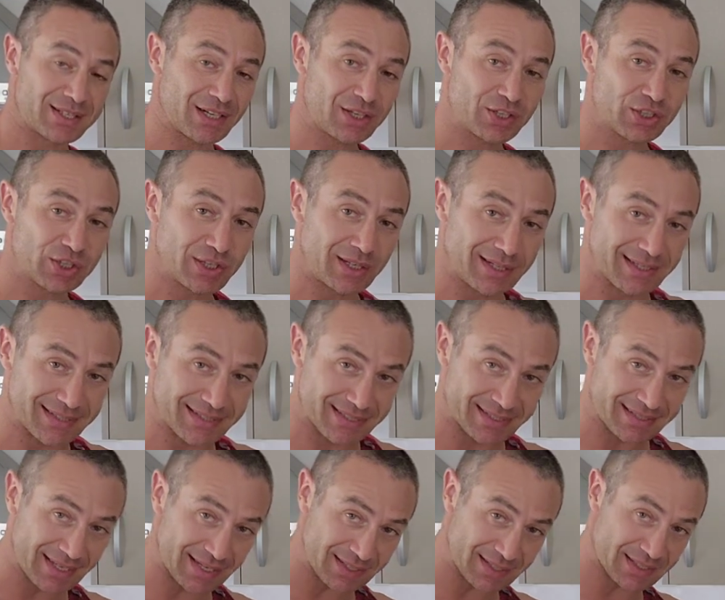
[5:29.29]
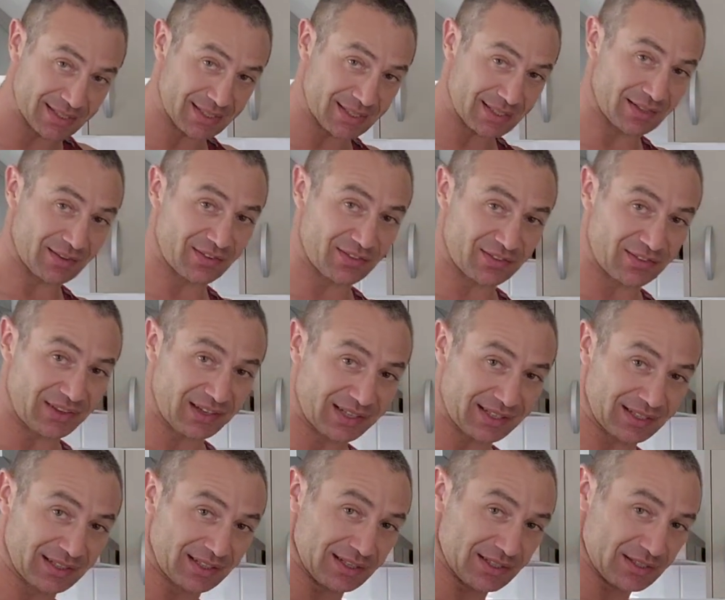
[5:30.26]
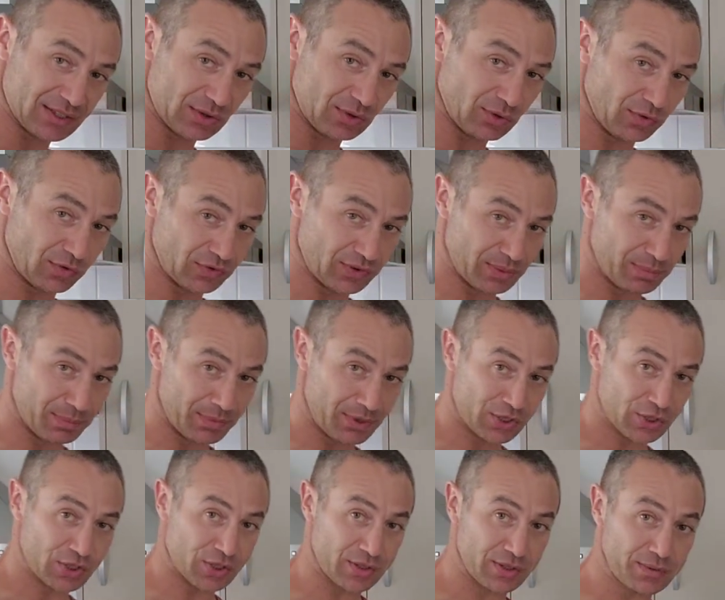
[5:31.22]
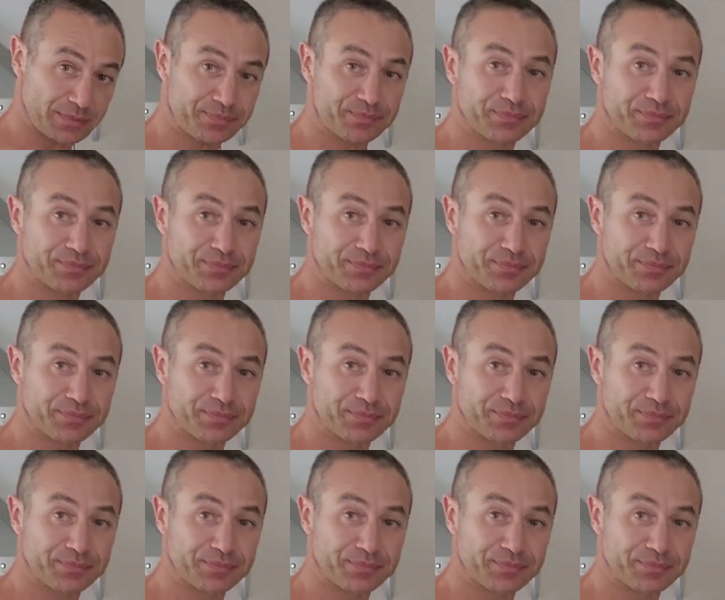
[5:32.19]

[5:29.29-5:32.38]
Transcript: actually sensing thickness of the mixture.